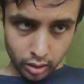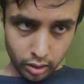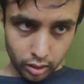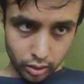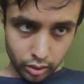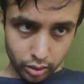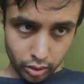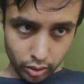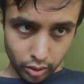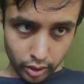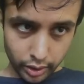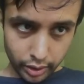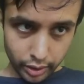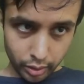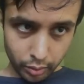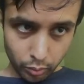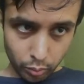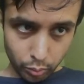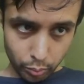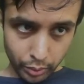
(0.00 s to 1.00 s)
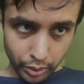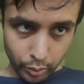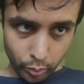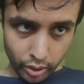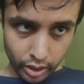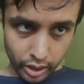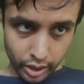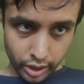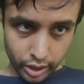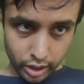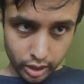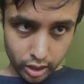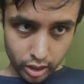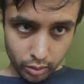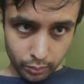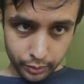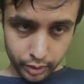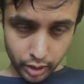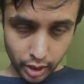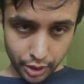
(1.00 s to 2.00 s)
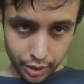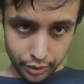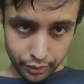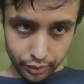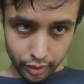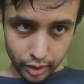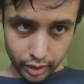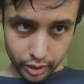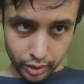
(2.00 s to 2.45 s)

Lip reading: So we kind of